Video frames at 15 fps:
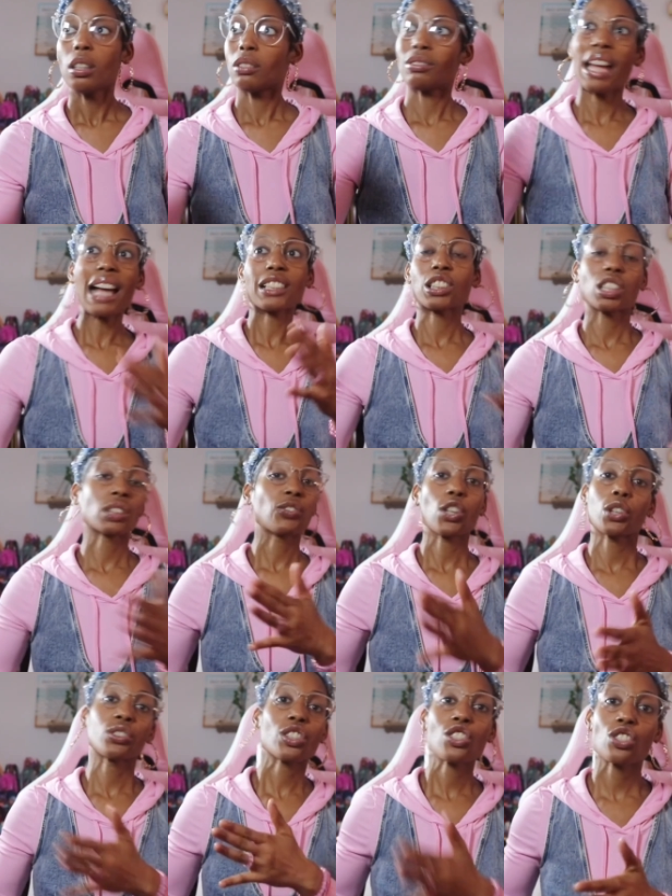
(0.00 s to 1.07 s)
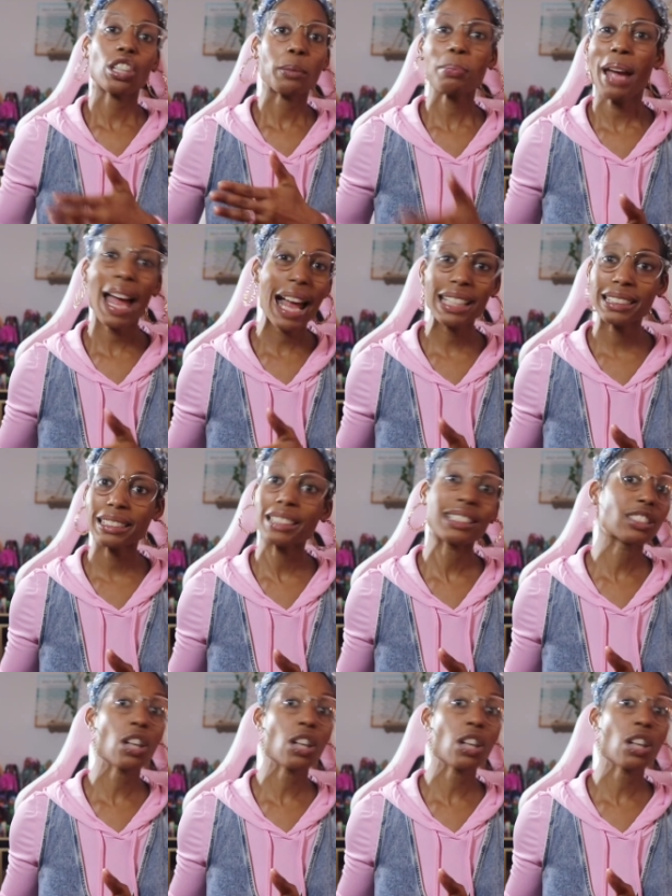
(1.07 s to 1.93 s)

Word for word: that's just for Christian pastors.